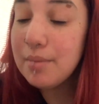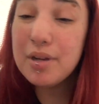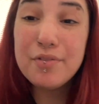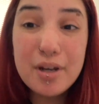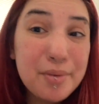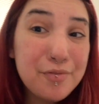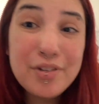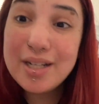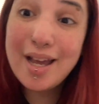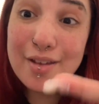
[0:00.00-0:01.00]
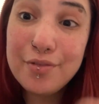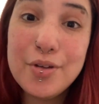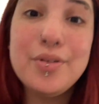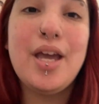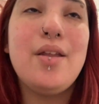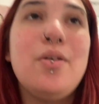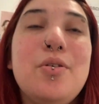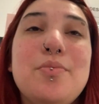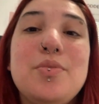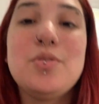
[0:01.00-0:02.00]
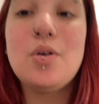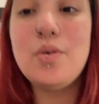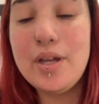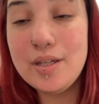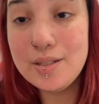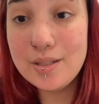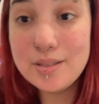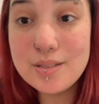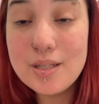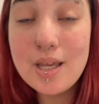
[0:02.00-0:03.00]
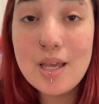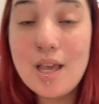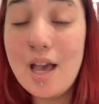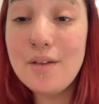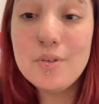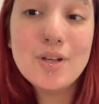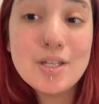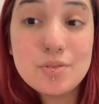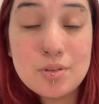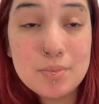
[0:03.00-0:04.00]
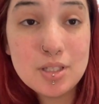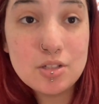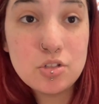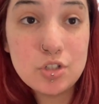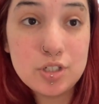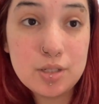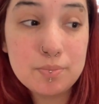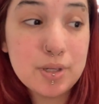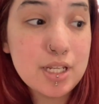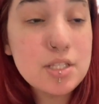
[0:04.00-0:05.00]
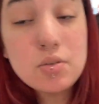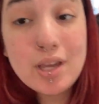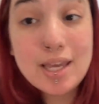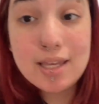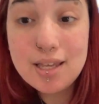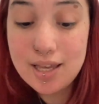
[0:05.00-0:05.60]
but I forgot my freaking iPhone at home, so I couldn't have you guys with me on the journey, but it's okay.